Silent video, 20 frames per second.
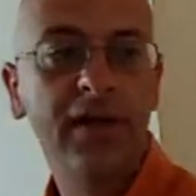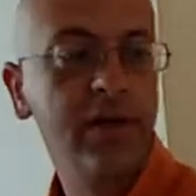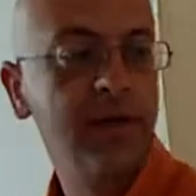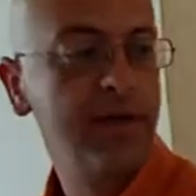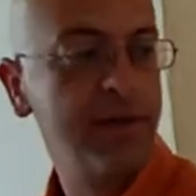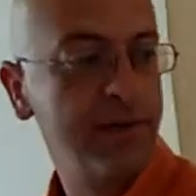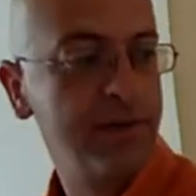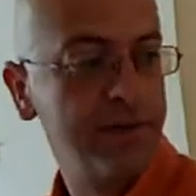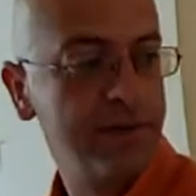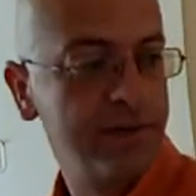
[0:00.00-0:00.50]

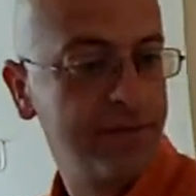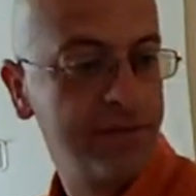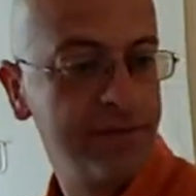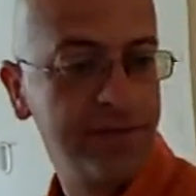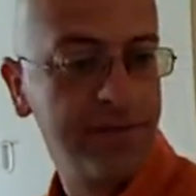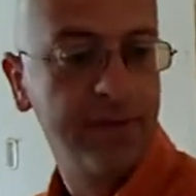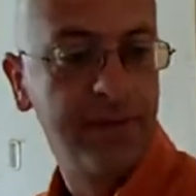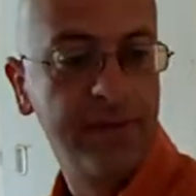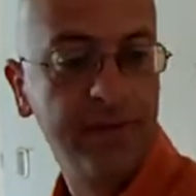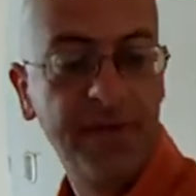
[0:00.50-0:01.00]
of
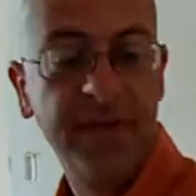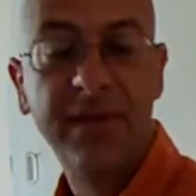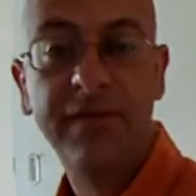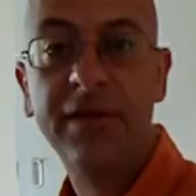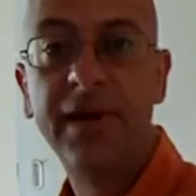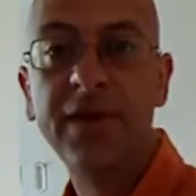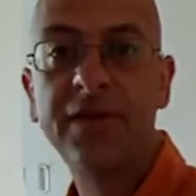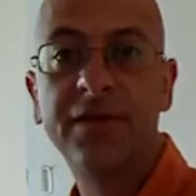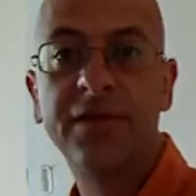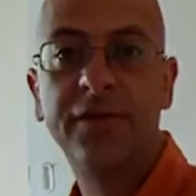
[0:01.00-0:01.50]
the
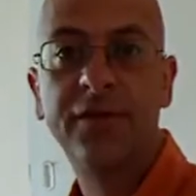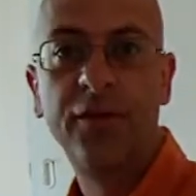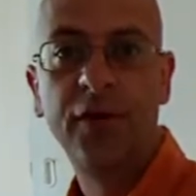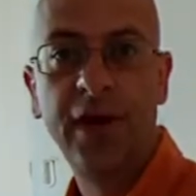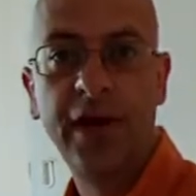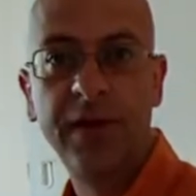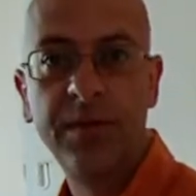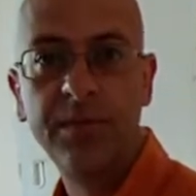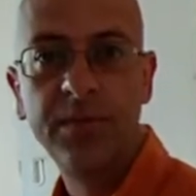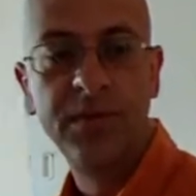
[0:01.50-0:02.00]
Vasa
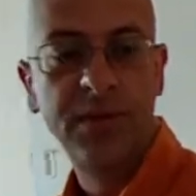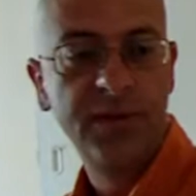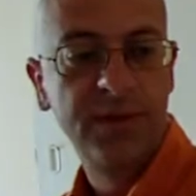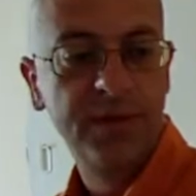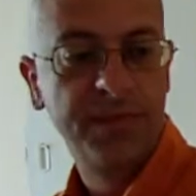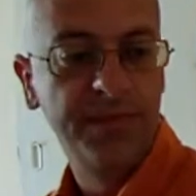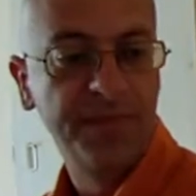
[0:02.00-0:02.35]
frames.